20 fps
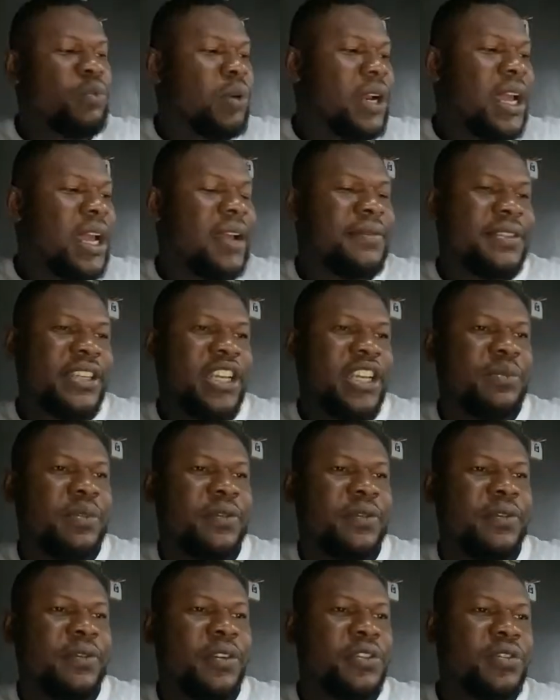what I have said
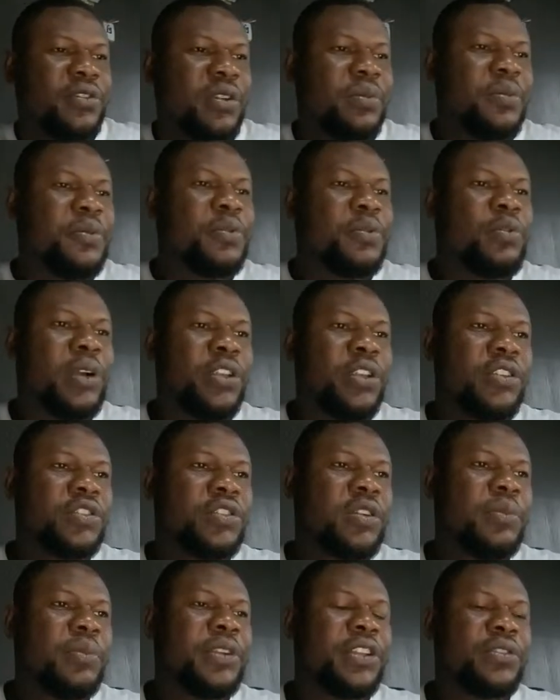before, so people who are just
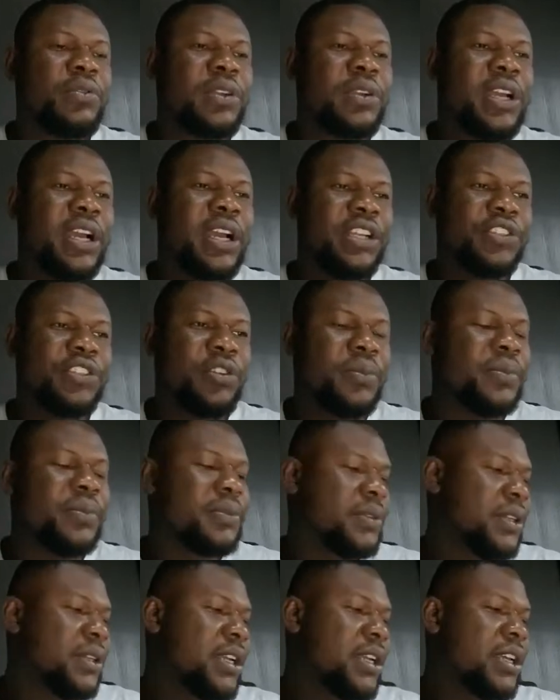coming in could catch up.
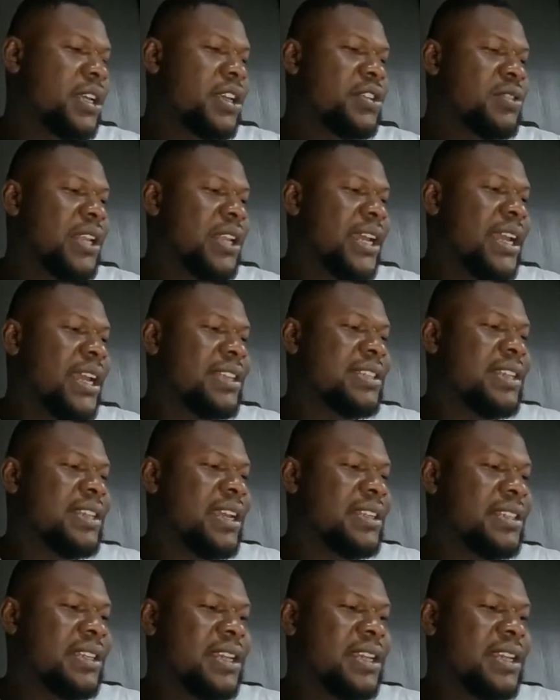So, like I said,